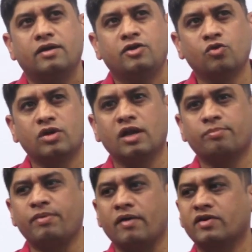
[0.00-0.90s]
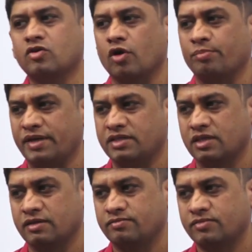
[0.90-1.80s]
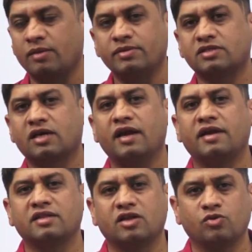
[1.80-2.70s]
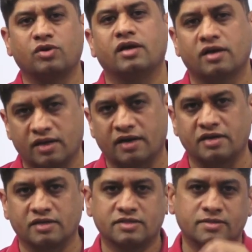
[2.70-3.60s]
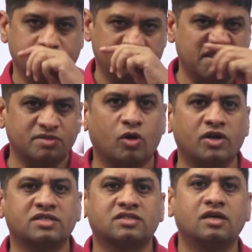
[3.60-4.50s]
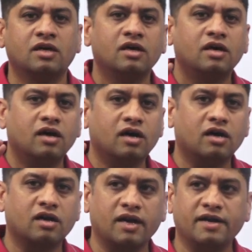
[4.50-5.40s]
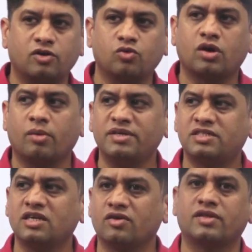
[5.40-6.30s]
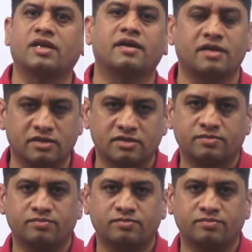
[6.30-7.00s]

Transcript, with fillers: Nuclear Power Corporation, that means creating the nuclear reactors. This body is related to commissioning of the reactors.